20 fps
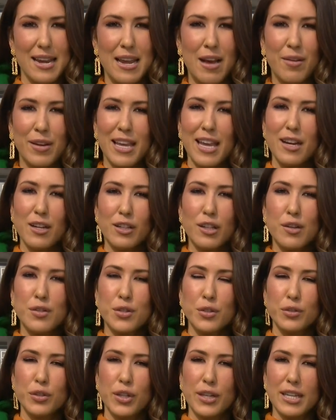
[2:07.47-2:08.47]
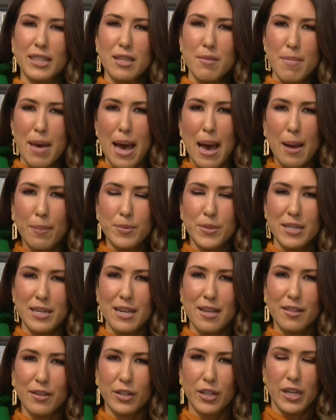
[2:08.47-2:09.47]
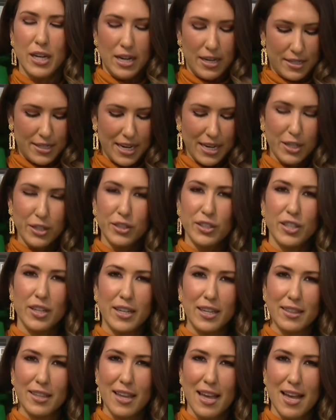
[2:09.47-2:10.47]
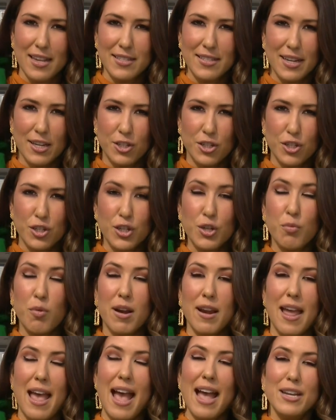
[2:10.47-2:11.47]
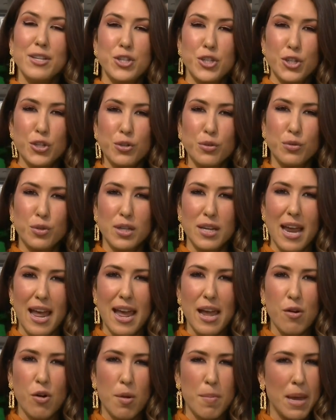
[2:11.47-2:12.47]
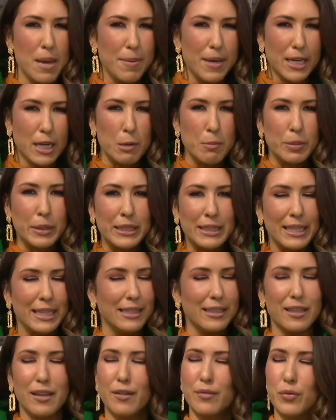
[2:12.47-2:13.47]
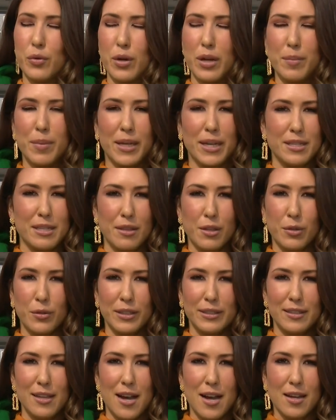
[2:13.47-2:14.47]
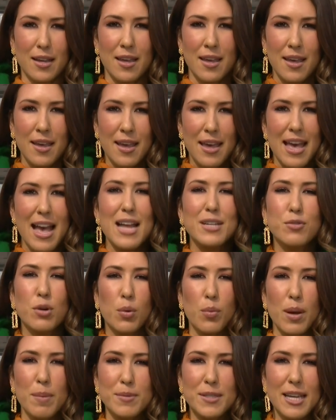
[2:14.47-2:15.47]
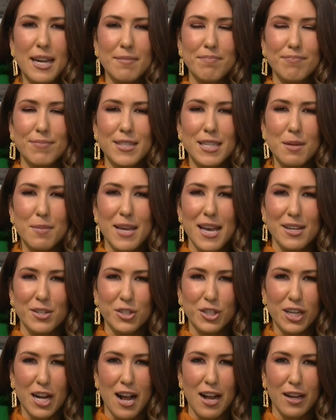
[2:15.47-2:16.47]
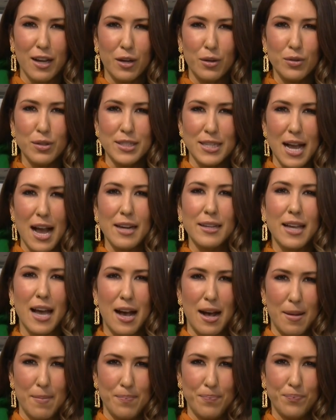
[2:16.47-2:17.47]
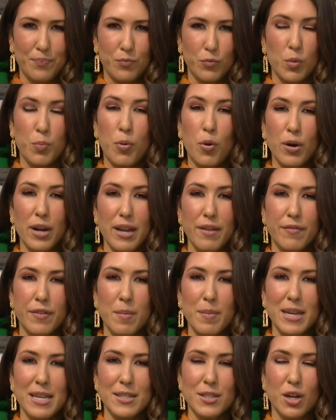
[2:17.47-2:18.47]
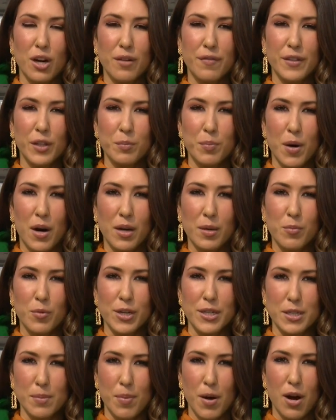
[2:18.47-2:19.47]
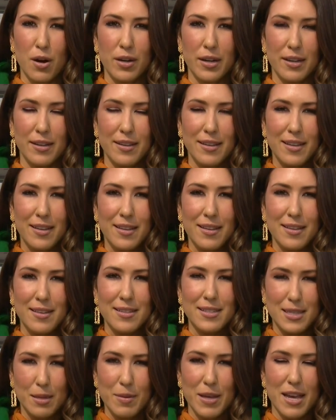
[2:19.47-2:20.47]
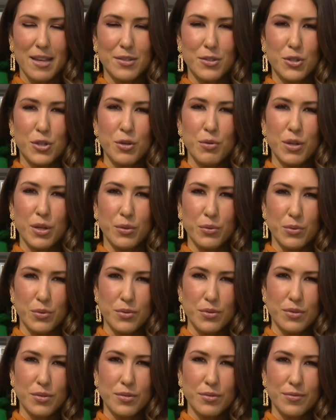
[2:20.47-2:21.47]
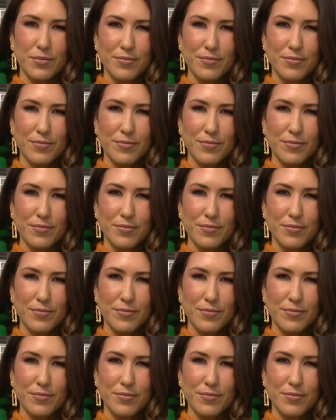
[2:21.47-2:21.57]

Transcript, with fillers: Now, to get a closer look at the map, to either take a look at the gas stations you want to head to today or maybe completely avoid because of the grid luck, head to our website, cbschicago.com. Reporting from East Garfield Park, Marissa Parra, CBS 2 News.